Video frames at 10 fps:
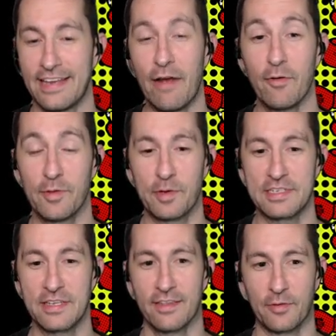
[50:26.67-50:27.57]
Now I really
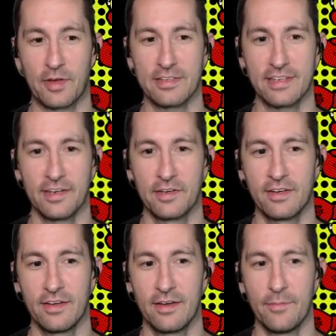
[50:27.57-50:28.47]
want to see the other cutscene.
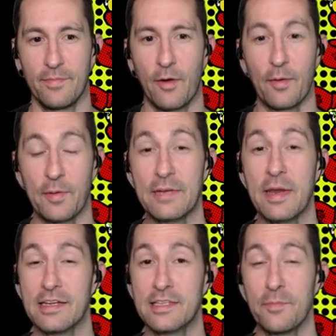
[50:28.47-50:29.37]
Oh, we
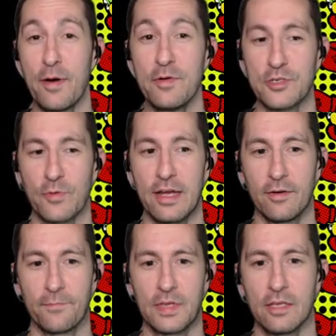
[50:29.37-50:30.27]
made it to the bonus
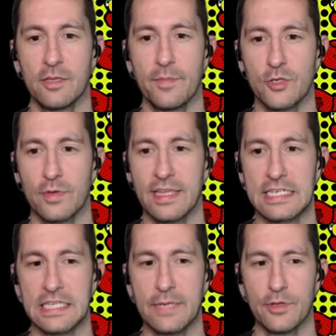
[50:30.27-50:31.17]
round. Kill the bugs while they
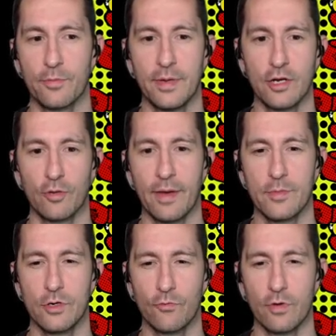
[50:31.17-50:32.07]
sleep in their bunker
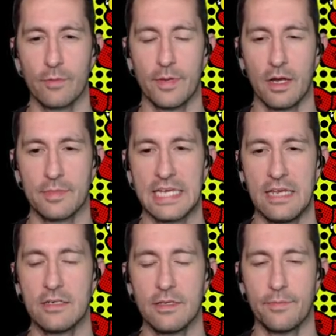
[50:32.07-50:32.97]
by maneuvering bombs
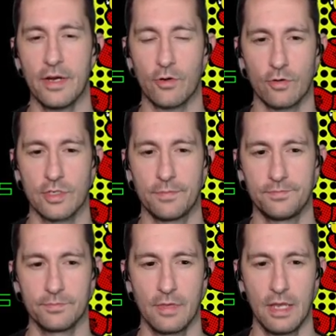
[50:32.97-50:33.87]
into the bunkers.
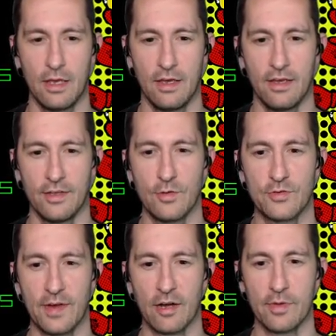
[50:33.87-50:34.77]

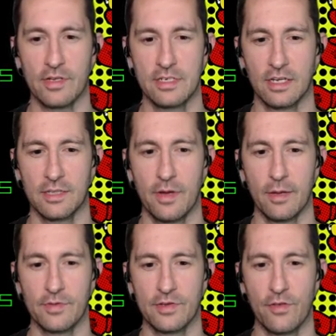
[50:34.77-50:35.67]
Use fireballs to knock the
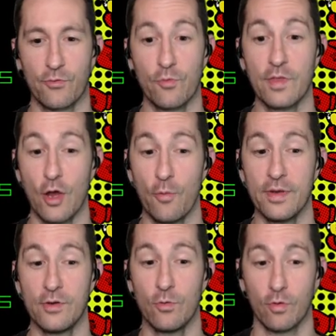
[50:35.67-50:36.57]
bombs through the
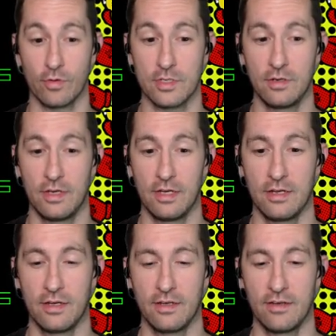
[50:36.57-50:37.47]
open doors.
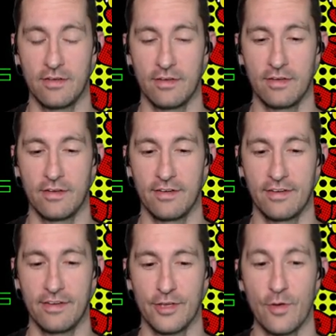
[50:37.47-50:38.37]

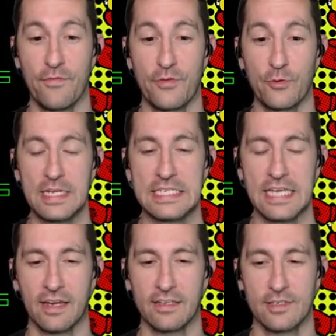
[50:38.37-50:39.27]
You have 30
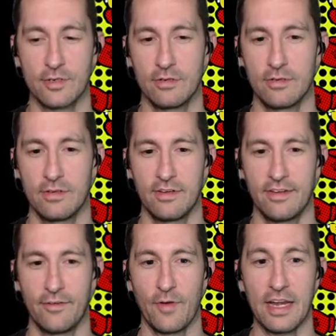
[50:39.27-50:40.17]
seconds.
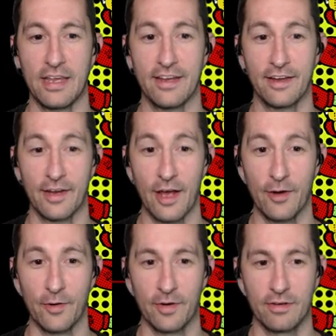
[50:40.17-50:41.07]
Ready,
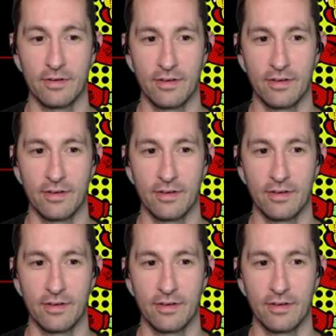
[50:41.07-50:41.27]
go.